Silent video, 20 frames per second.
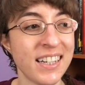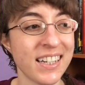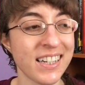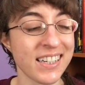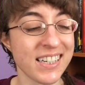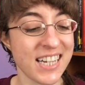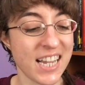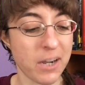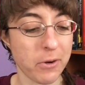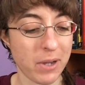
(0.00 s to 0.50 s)

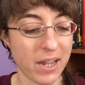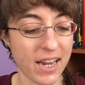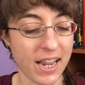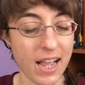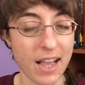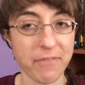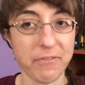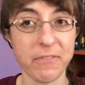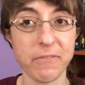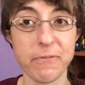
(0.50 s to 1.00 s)
Now I
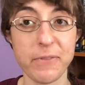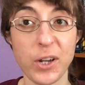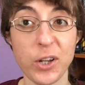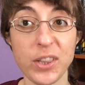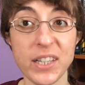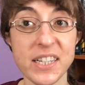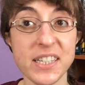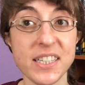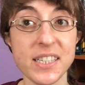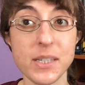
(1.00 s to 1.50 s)
have a
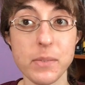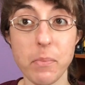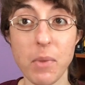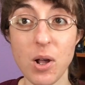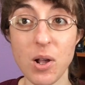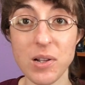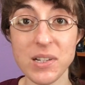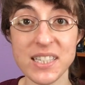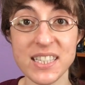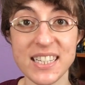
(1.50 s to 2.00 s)
fairly
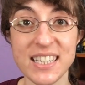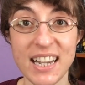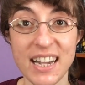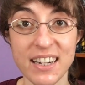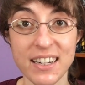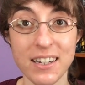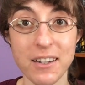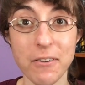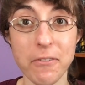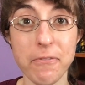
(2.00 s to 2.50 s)
small
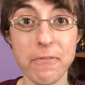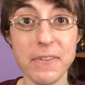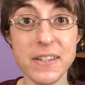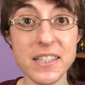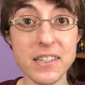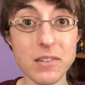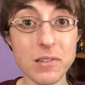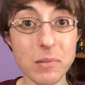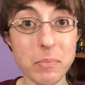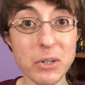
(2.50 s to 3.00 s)
stack of
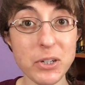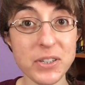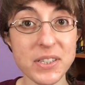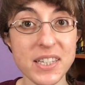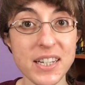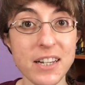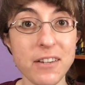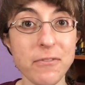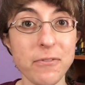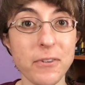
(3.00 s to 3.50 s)
physical books
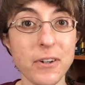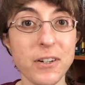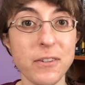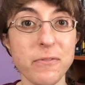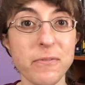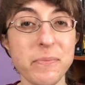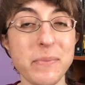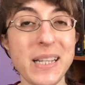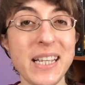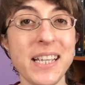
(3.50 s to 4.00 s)
in front
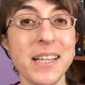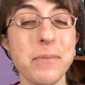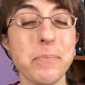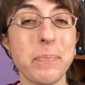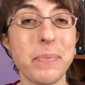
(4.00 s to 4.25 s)
of me,